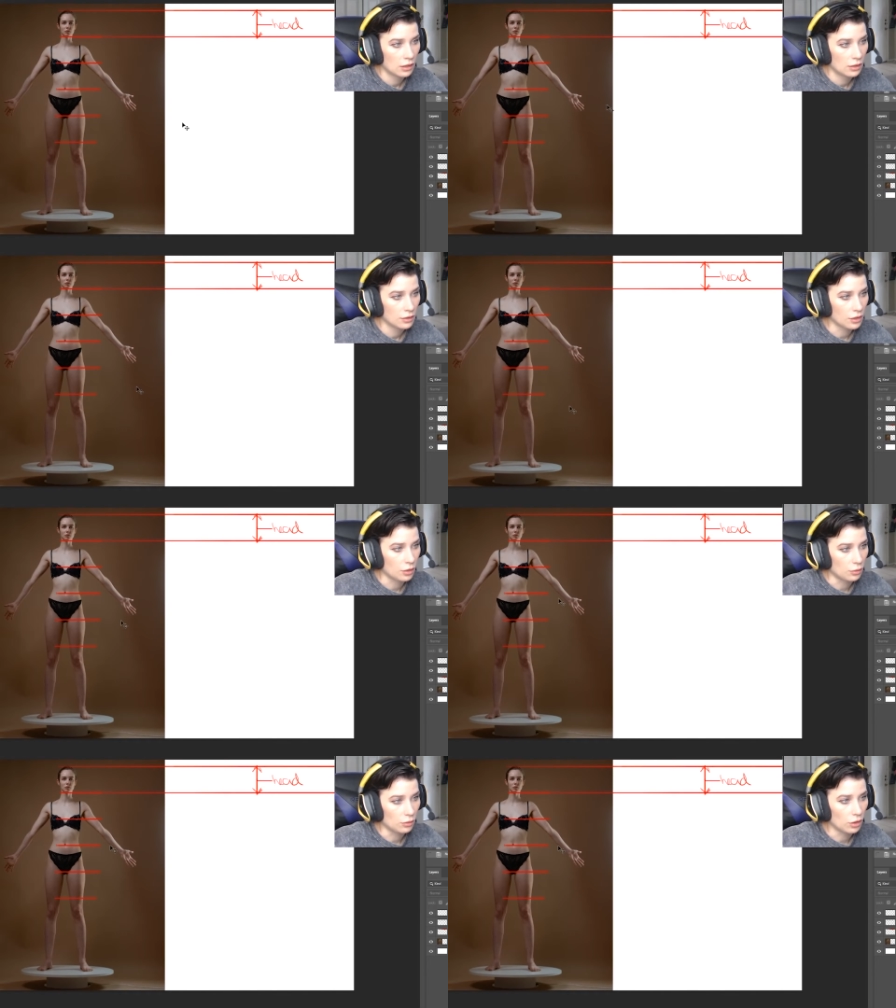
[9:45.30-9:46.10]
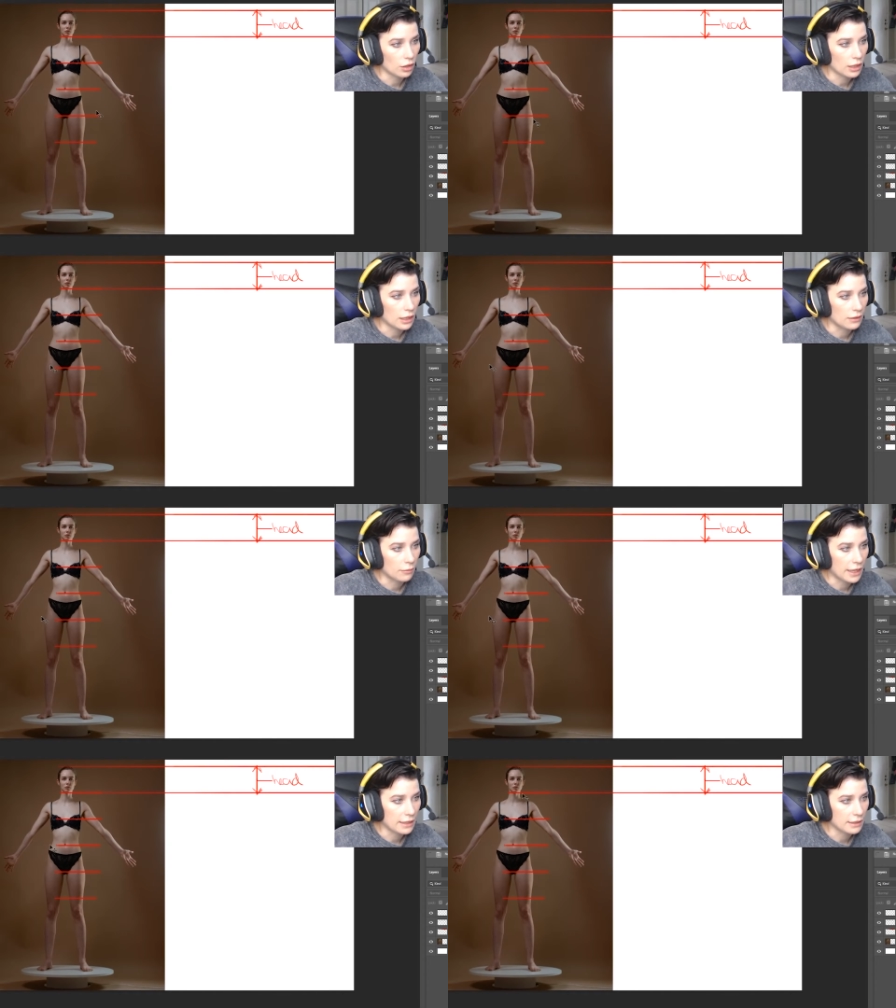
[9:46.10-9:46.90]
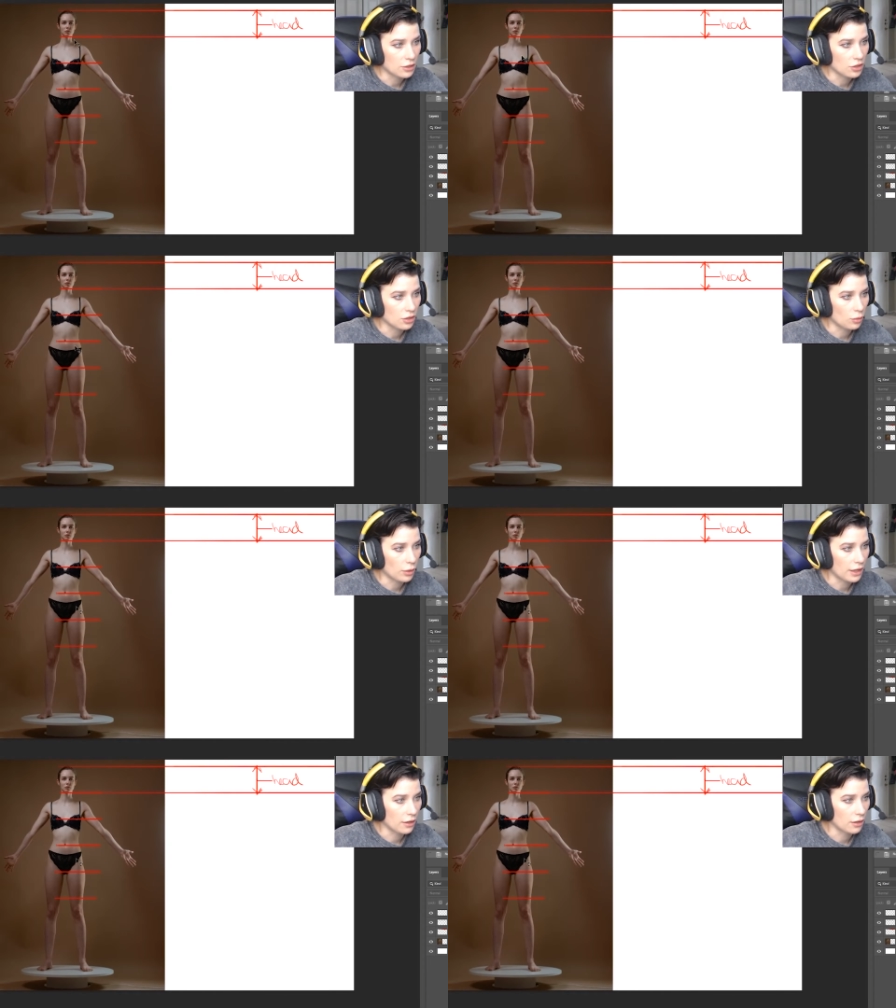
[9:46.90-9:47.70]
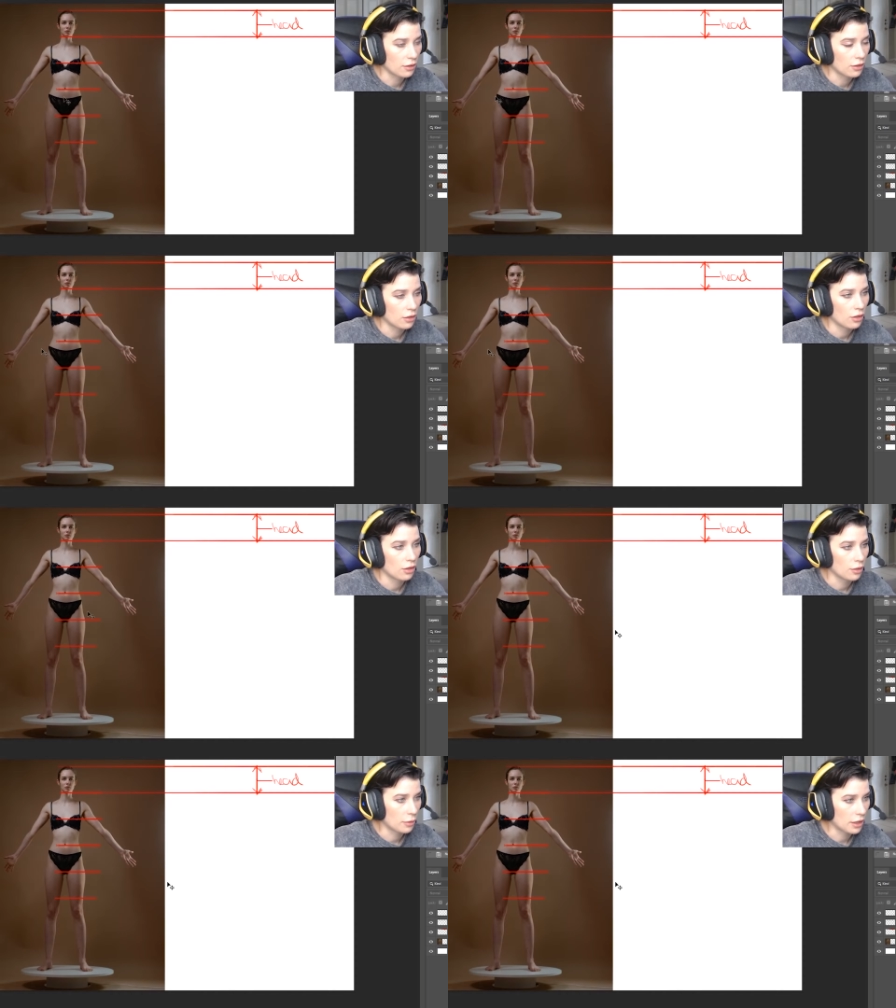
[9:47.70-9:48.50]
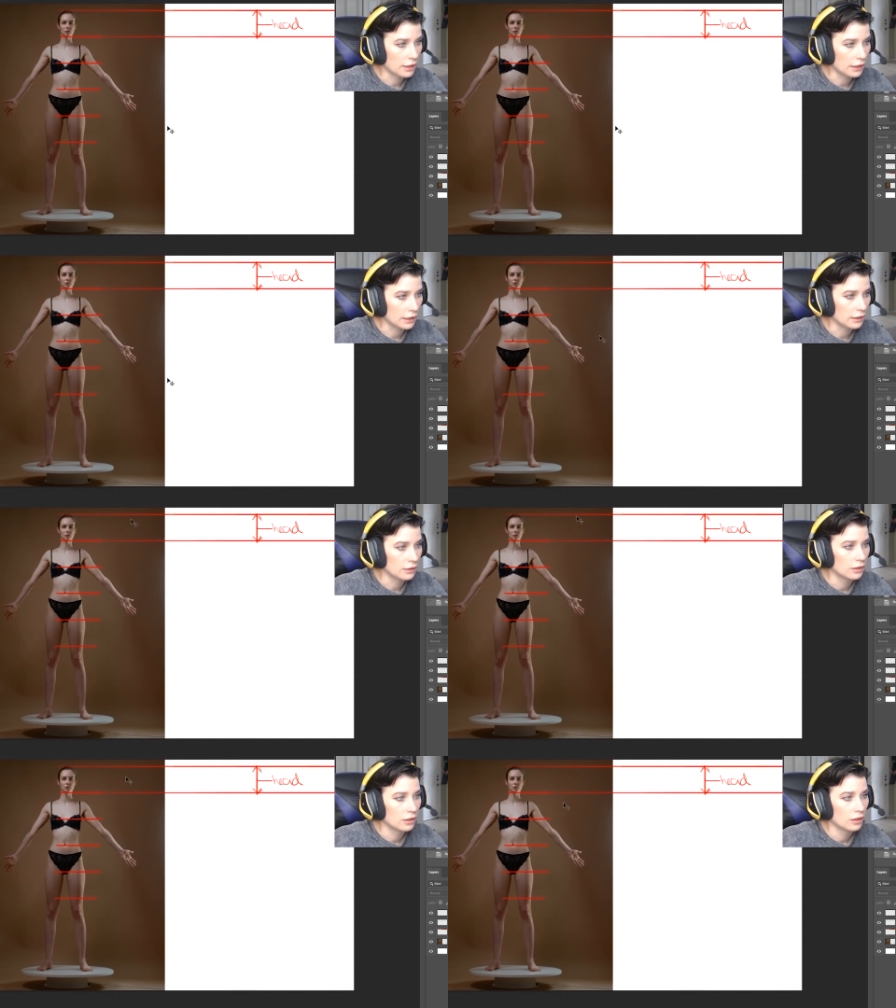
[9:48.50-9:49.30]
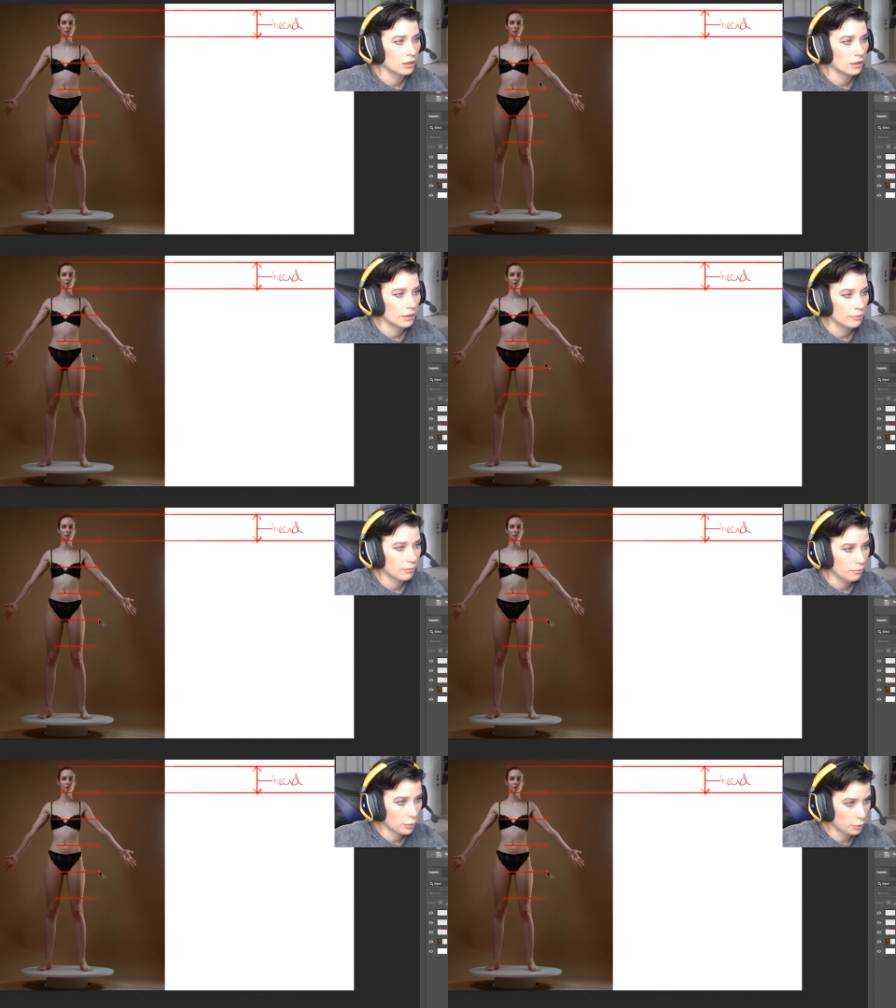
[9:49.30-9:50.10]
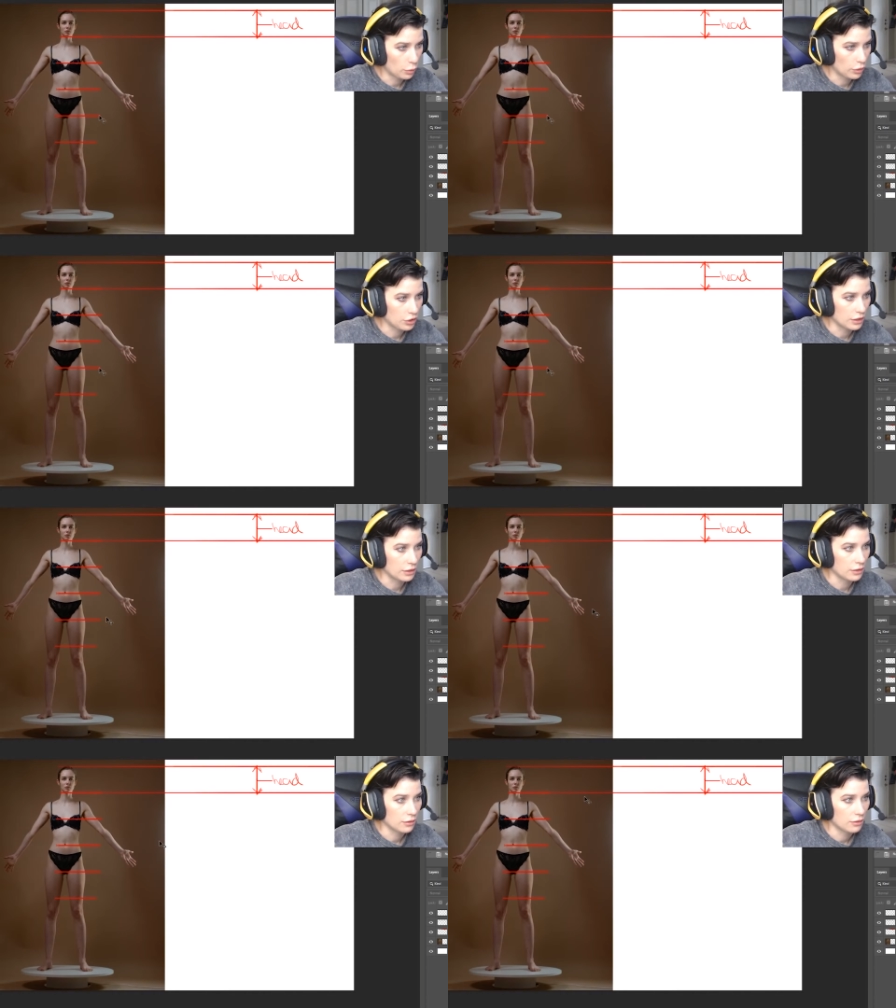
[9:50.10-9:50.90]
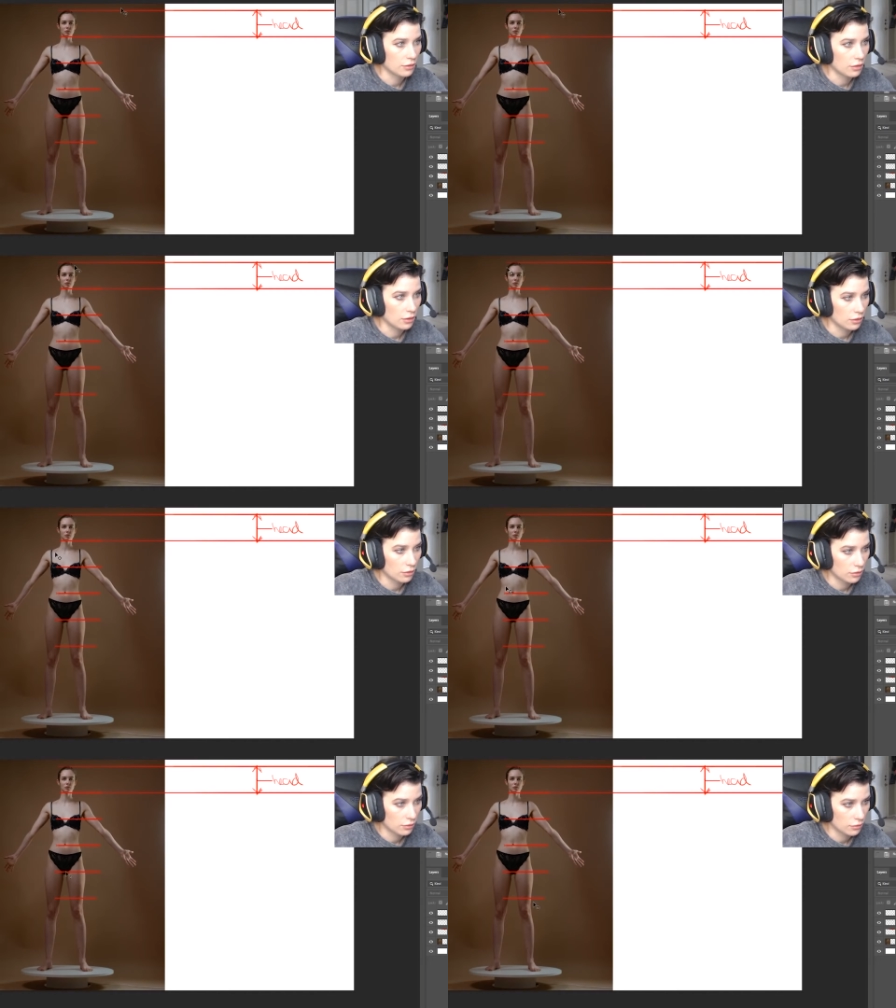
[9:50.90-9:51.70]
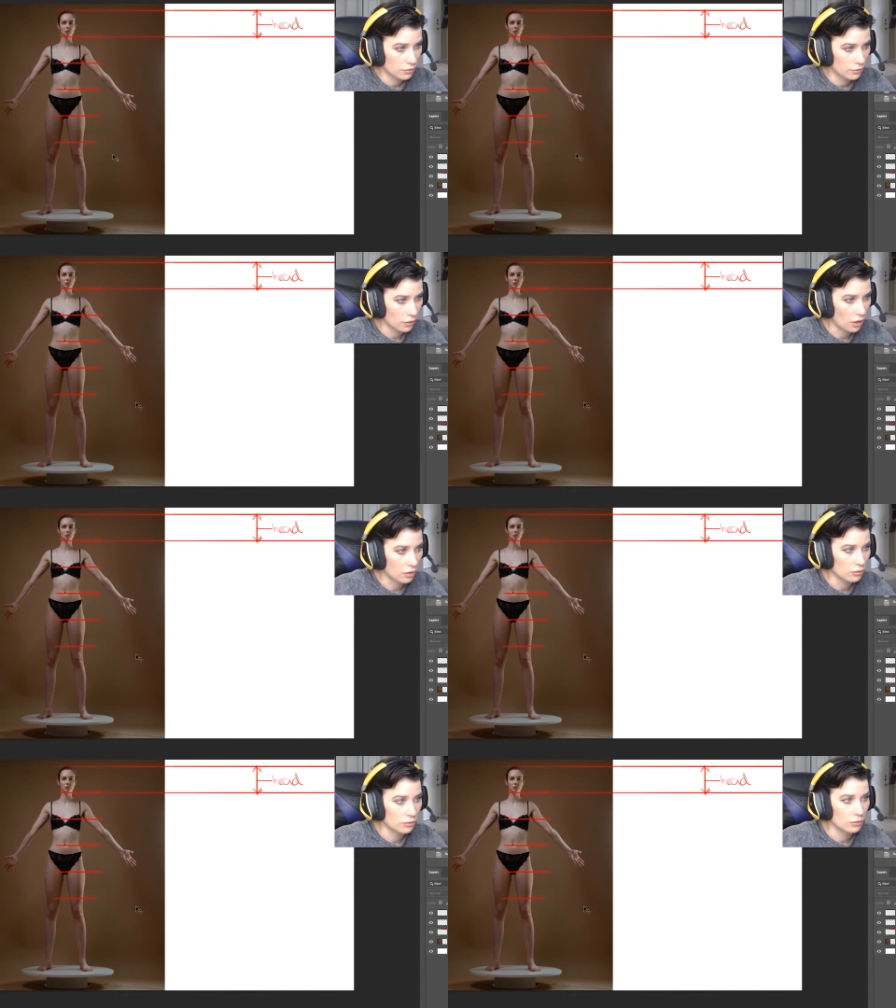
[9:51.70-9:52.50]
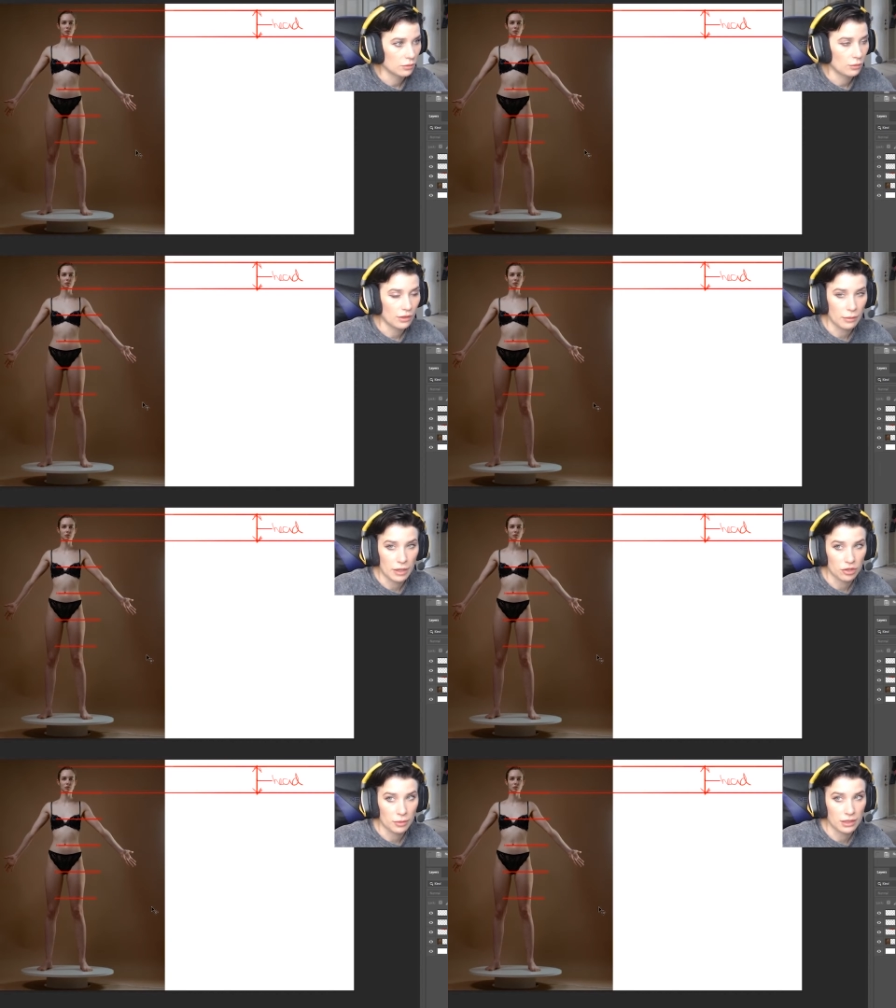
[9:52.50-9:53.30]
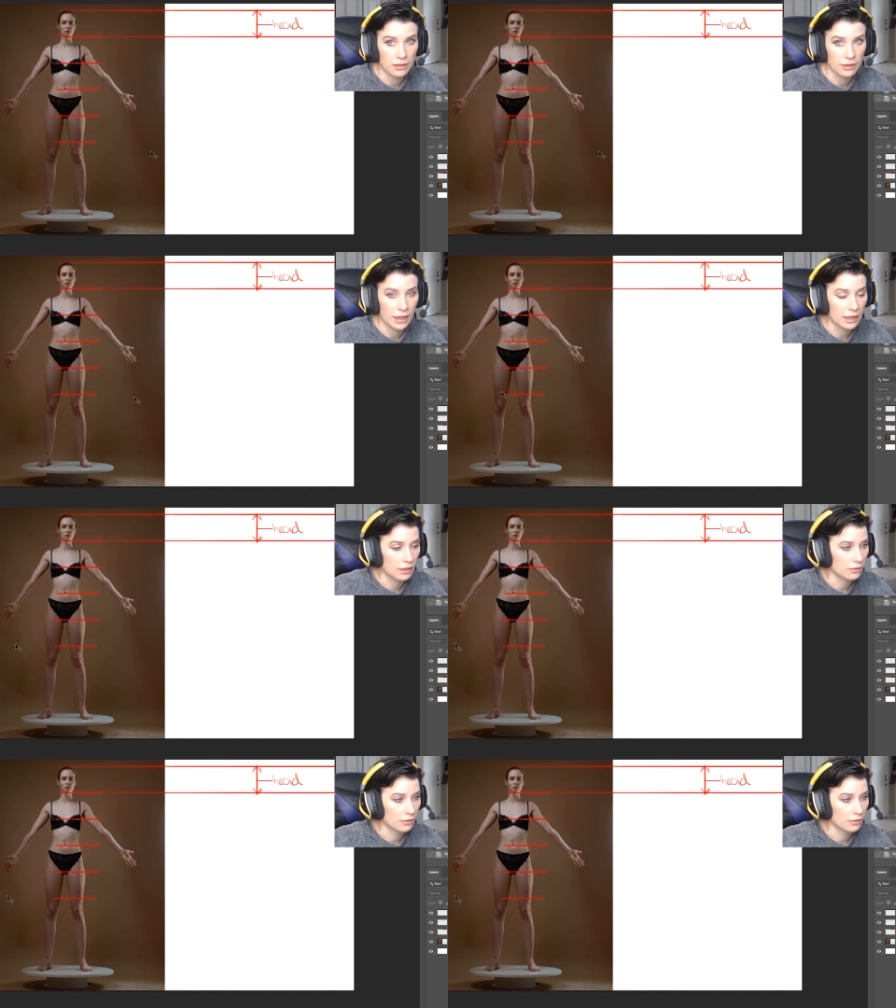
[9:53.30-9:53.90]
So look and pay attention to where her body proportions fall with the measurements of the head.